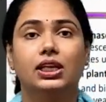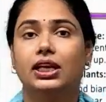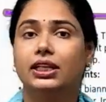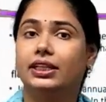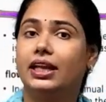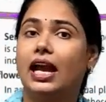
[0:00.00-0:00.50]

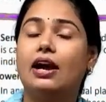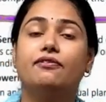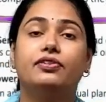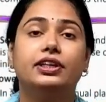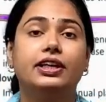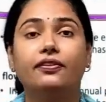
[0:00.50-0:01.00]
They have
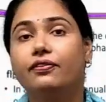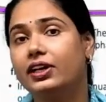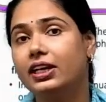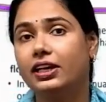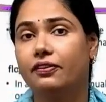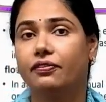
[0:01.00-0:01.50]

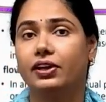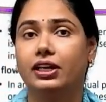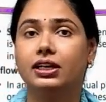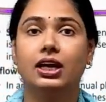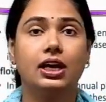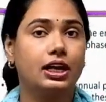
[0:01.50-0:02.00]
different
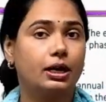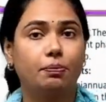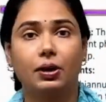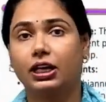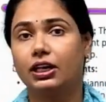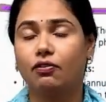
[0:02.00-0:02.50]
reproductive